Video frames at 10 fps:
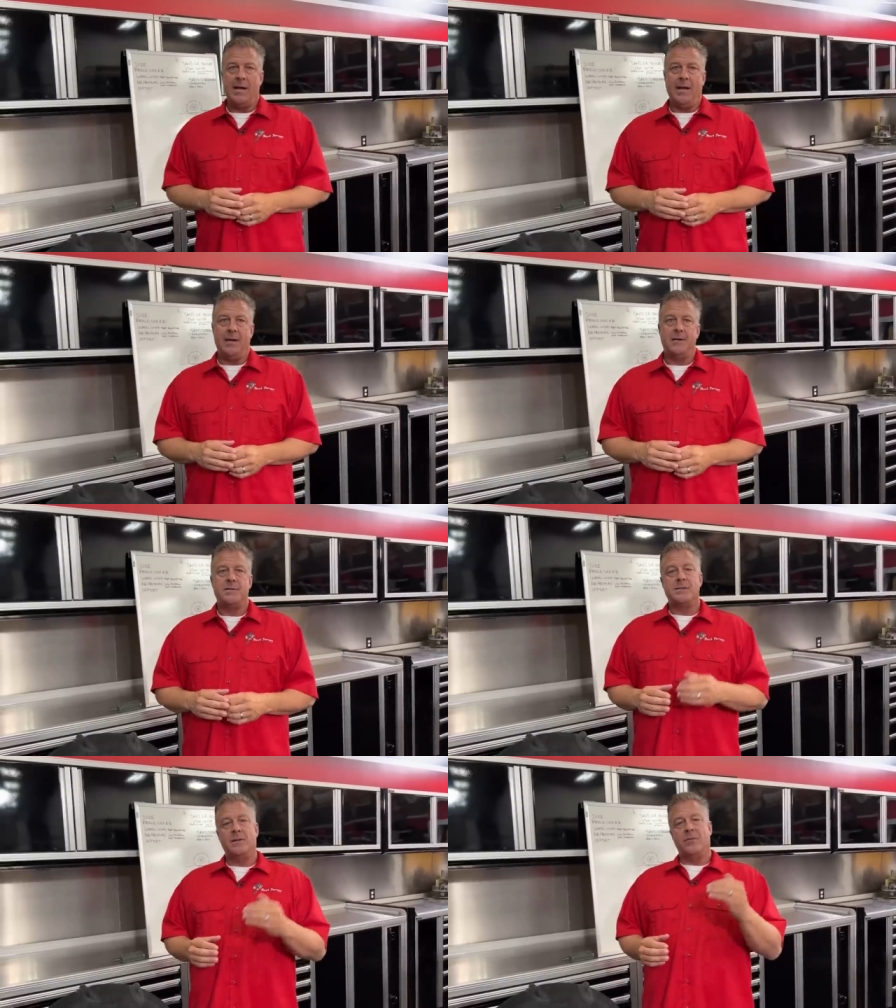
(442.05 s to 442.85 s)

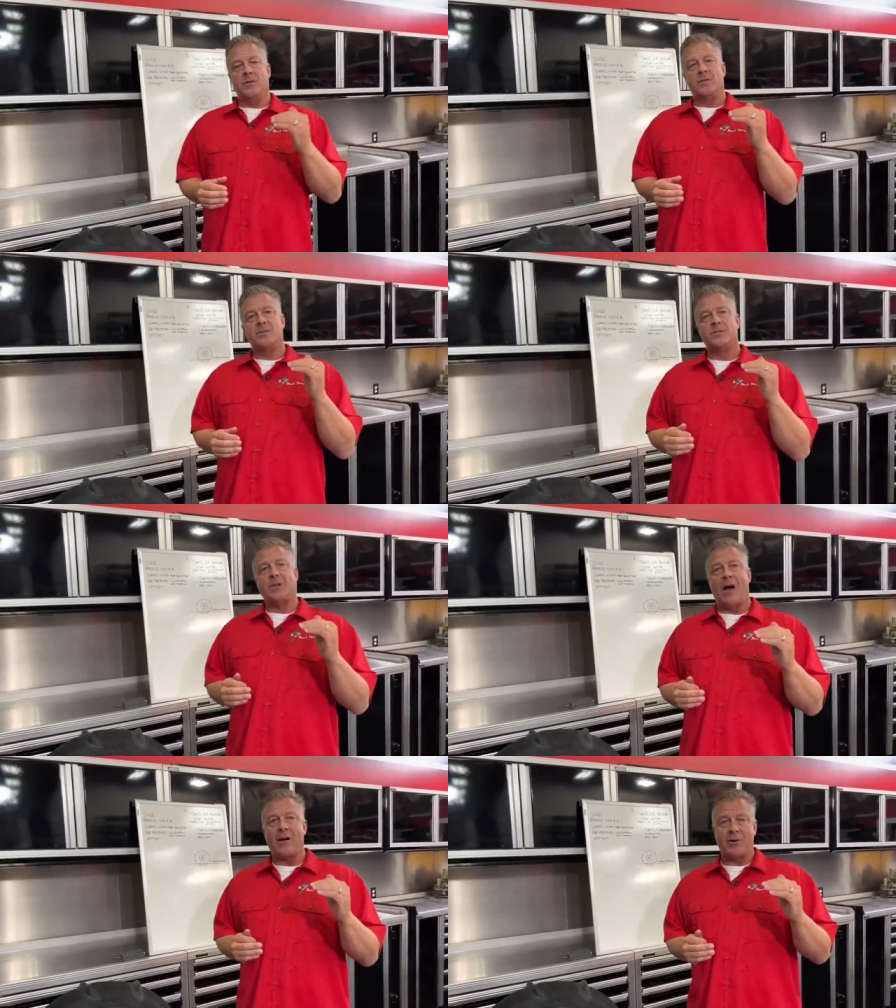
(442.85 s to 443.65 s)
is the
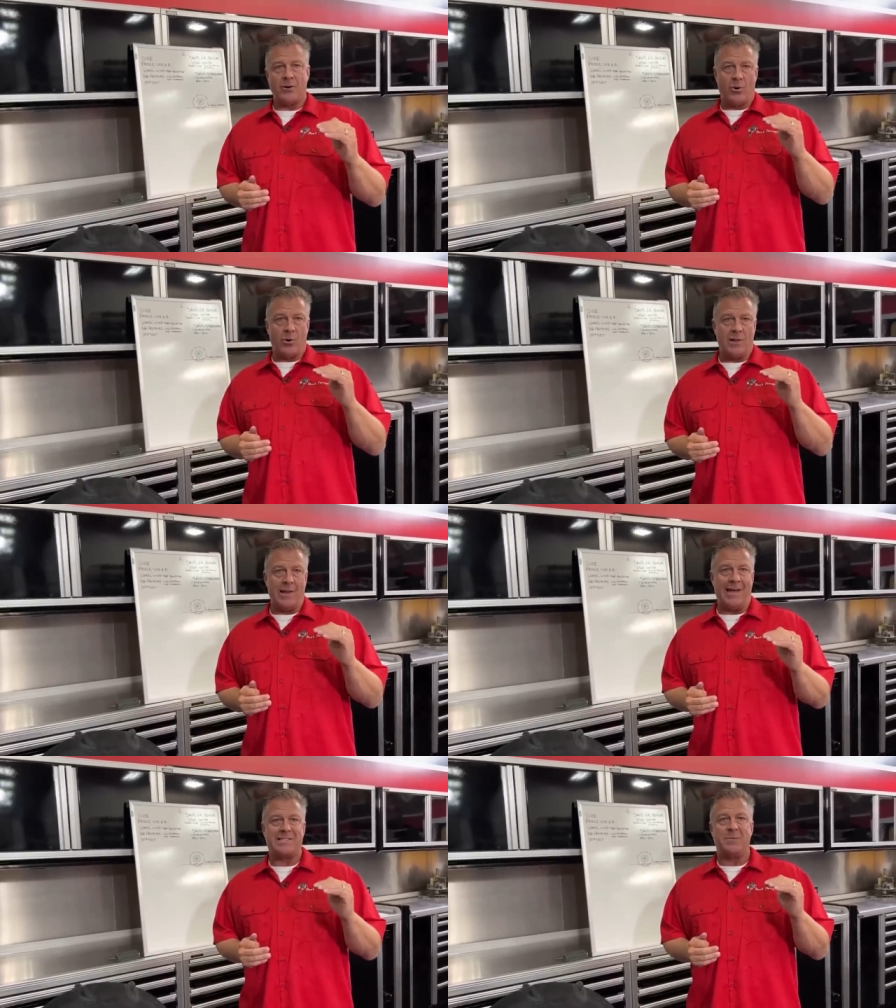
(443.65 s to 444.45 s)
stocker or
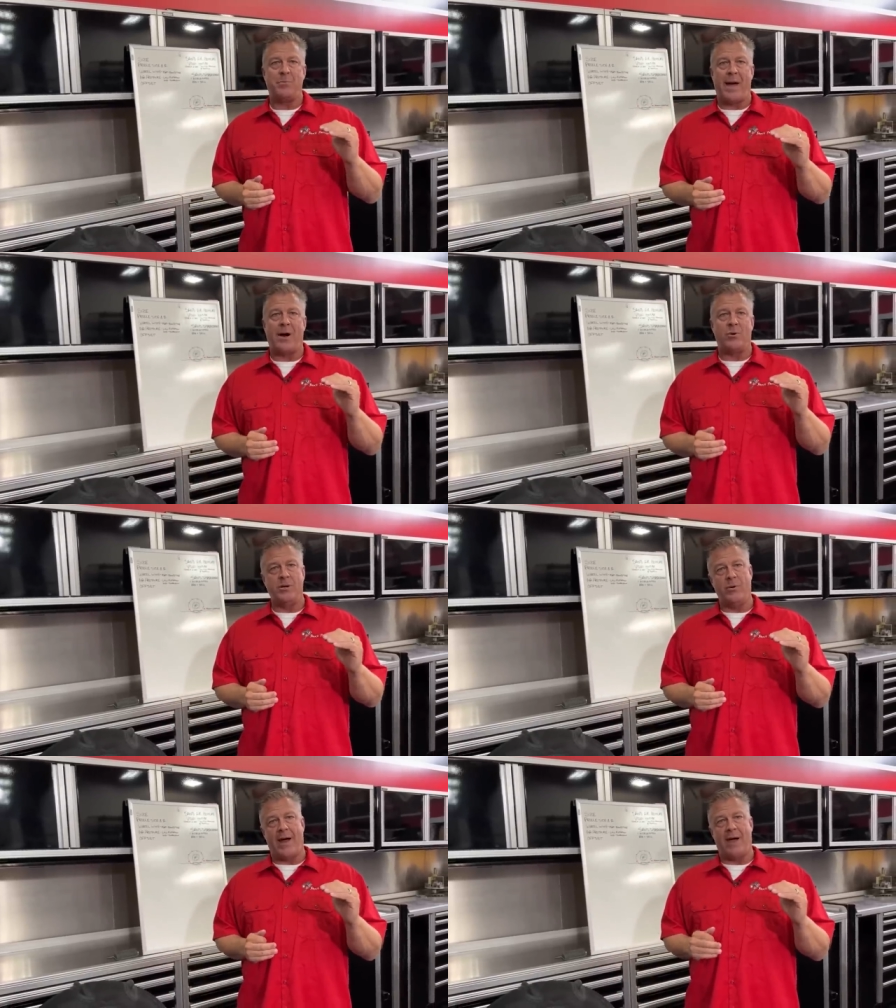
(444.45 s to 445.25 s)
less power
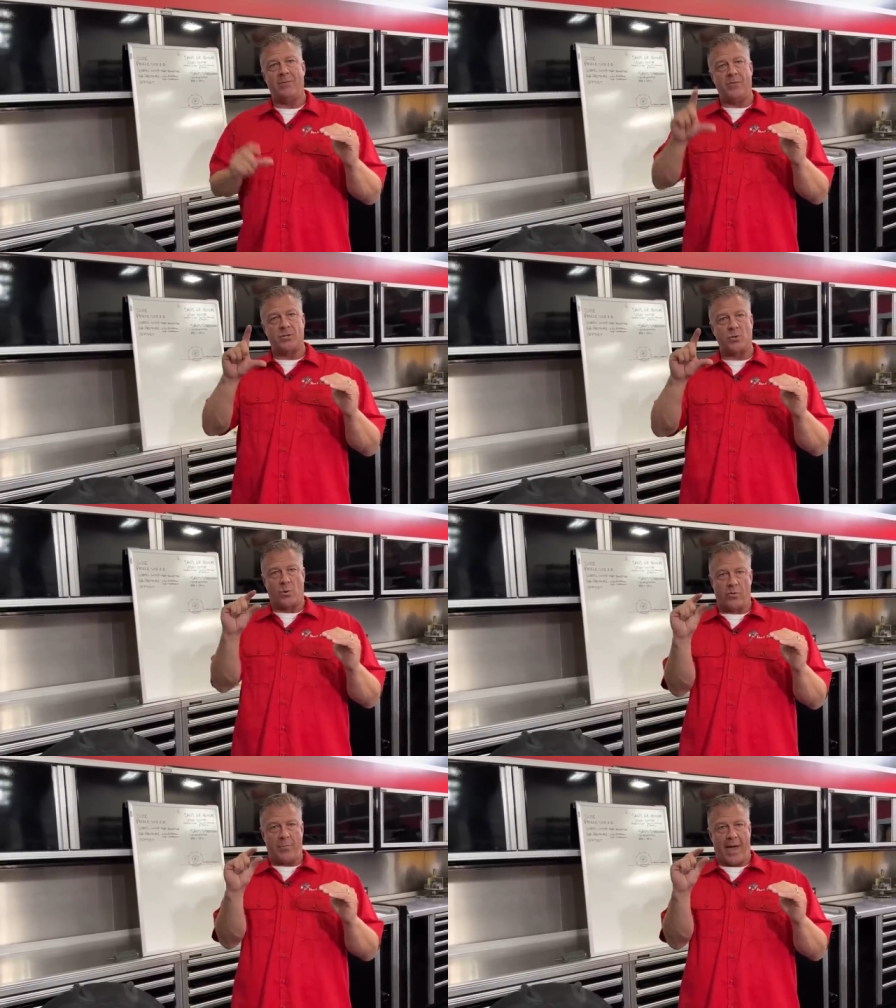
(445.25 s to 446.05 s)
you have, the
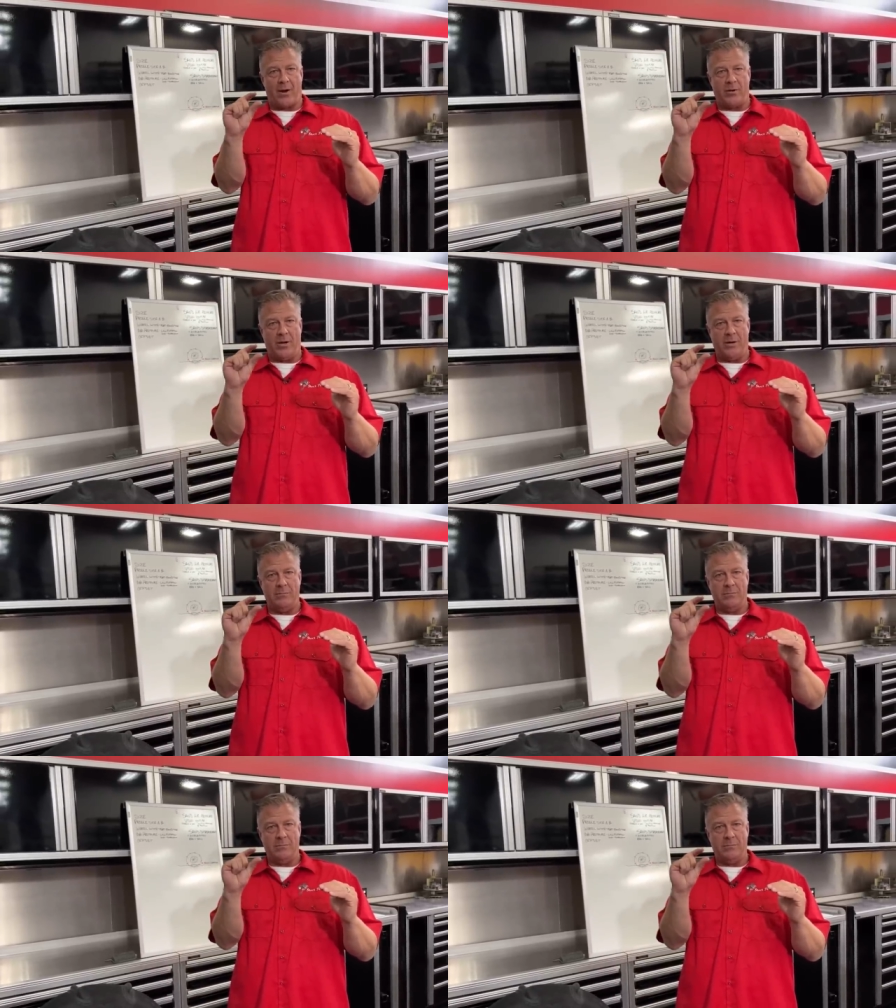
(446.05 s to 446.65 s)
shorter the paddle you need.